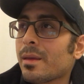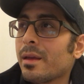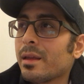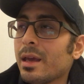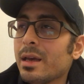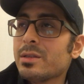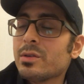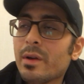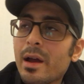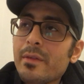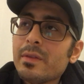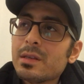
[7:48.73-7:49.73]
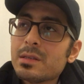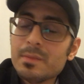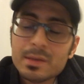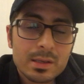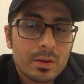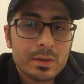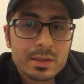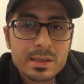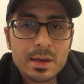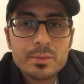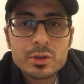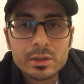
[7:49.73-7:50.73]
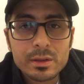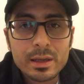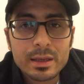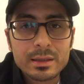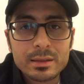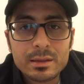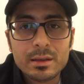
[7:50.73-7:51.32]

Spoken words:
in case you're having this misconception that